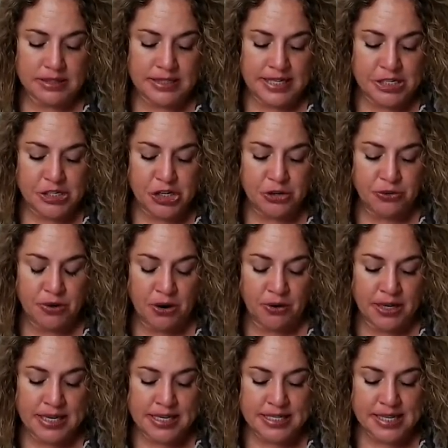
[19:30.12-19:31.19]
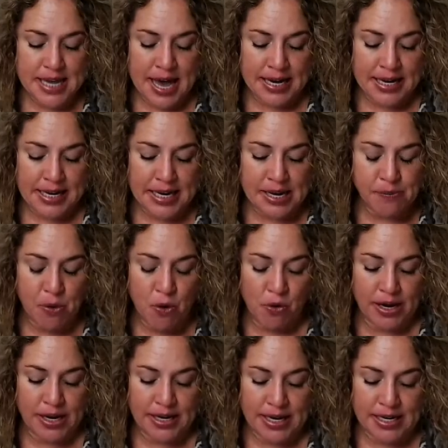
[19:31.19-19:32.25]
Did you notice at any
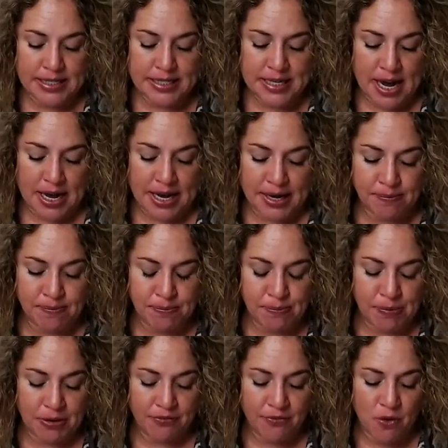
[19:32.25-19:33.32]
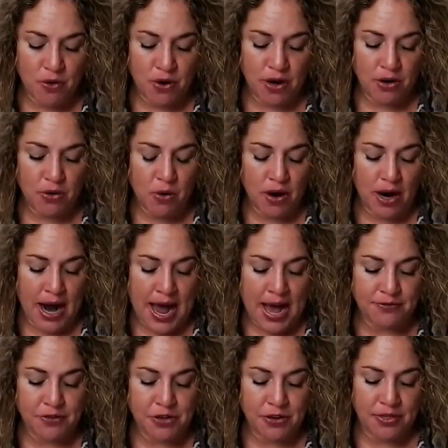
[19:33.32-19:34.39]
point in time before or
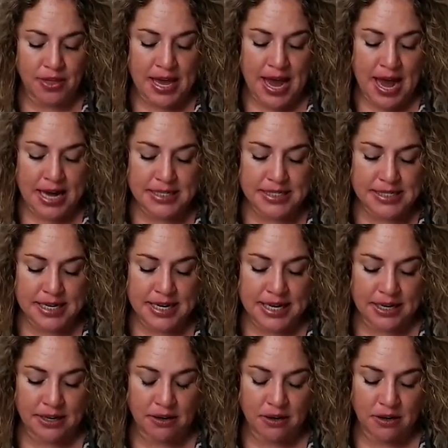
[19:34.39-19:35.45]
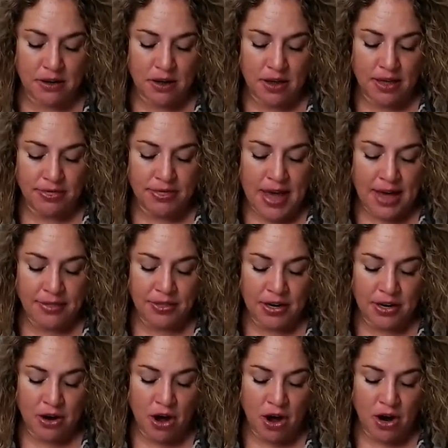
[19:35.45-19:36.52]
after the accident that the
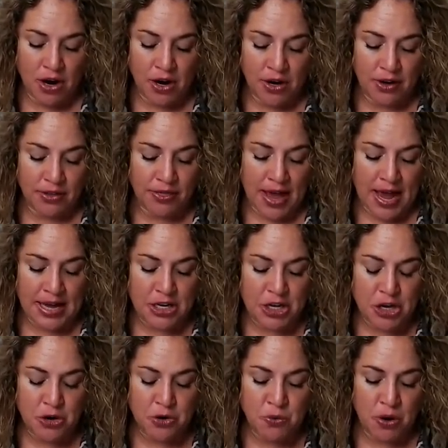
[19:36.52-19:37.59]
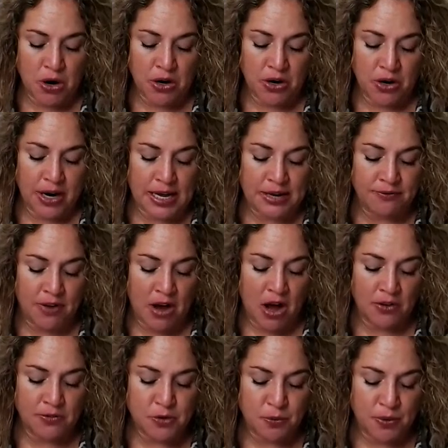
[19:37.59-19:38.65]
car that you were
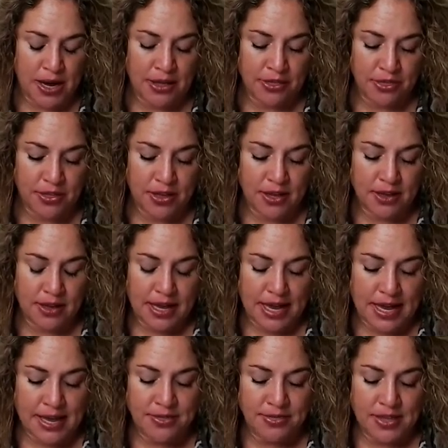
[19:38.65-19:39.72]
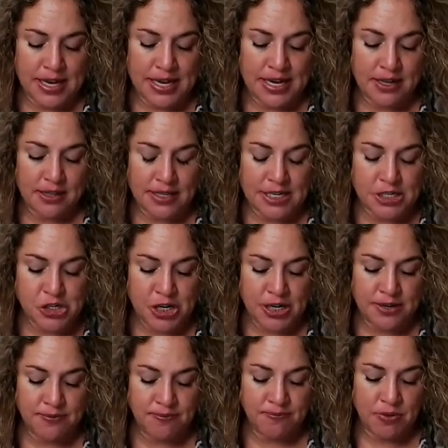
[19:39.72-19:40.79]
involved with in the
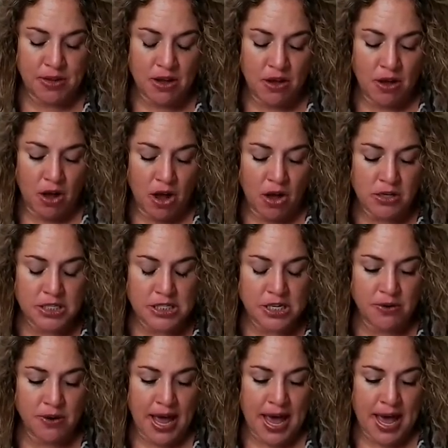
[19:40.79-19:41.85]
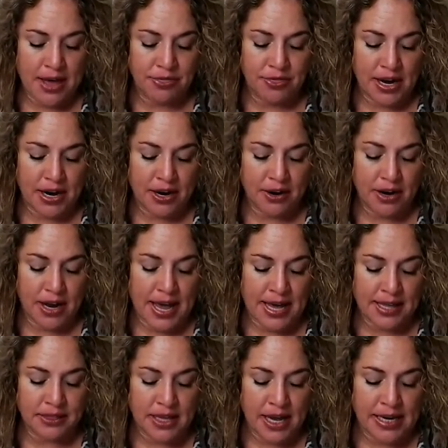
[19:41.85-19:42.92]
collision also had their
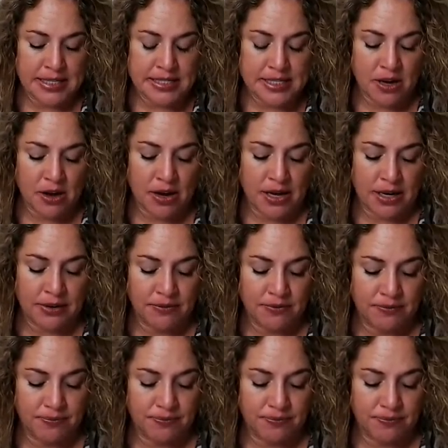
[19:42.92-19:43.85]
headlights on?